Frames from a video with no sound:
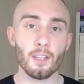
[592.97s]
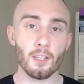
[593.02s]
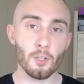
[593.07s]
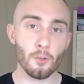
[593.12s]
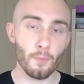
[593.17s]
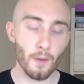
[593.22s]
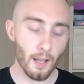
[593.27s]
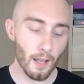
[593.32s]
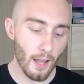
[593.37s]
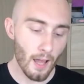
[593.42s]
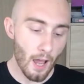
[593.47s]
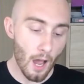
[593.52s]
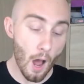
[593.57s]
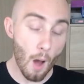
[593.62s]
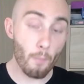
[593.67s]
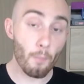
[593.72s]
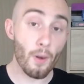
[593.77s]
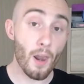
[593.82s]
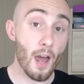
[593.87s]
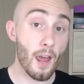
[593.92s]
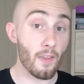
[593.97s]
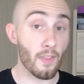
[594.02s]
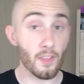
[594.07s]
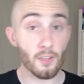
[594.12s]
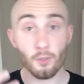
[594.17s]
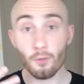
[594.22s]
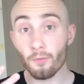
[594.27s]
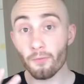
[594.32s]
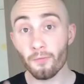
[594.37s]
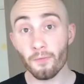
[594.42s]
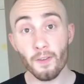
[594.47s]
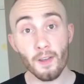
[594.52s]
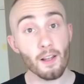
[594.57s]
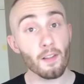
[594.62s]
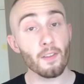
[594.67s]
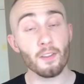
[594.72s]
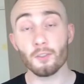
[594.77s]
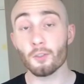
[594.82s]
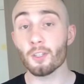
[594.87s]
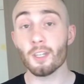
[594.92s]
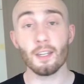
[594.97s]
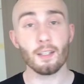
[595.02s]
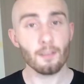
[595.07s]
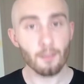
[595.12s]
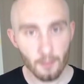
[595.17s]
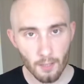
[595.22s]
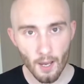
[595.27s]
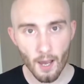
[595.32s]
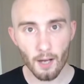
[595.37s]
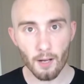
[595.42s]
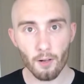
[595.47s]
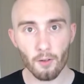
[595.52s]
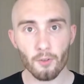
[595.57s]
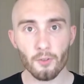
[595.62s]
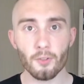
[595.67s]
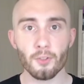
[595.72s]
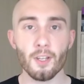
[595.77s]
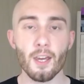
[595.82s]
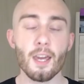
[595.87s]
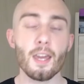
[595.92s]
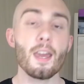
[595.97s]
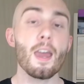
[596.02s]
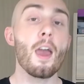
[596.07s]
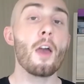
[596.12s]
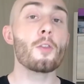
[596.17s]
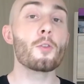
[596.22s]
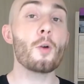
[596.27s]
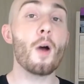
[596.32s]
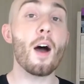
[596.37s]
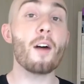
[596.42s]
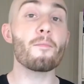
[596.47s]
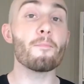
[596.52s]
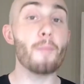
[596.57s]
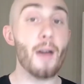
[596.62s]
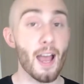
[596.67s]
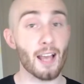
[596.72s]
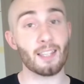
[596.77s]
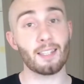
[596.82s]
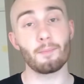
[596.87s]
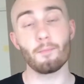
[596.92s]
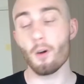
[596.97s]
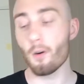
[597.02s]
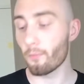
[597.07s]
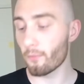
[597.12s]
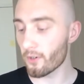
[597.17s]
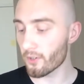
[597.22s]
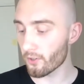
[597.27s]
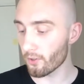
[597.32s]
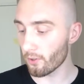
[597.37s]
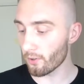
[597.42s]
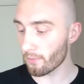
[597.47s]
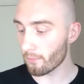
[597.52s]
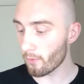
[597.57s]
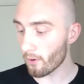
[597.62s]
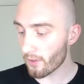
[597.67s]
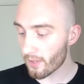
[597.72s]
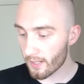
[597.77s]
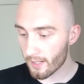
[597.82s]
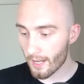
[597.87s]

that you will apply, that you feel that you can tackle today to have maximum result. More than